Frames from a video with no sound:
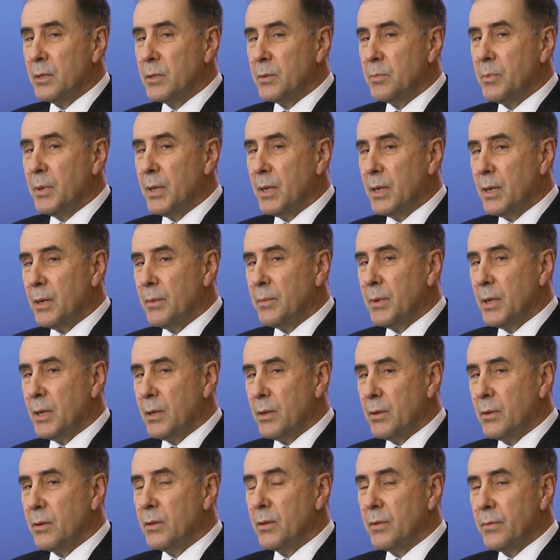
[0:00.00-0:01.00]
it's becoming
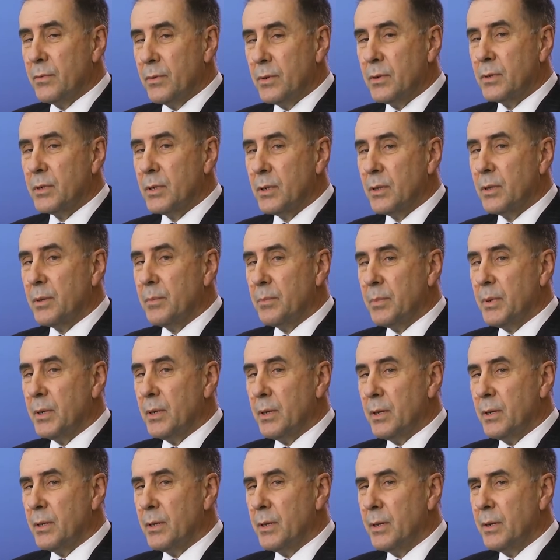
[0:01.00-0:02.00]
a universal
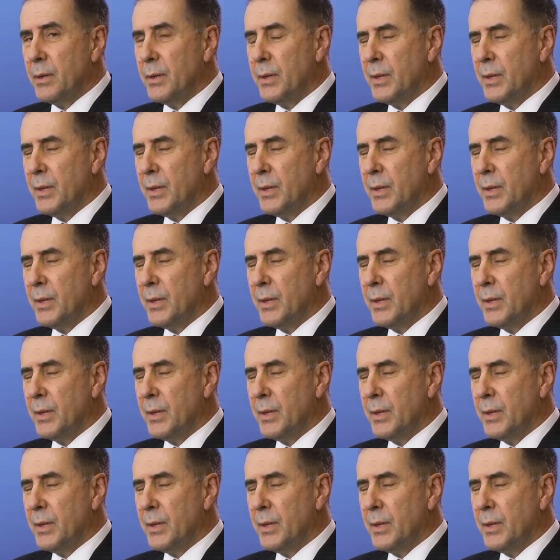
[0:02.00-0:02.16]
opinion.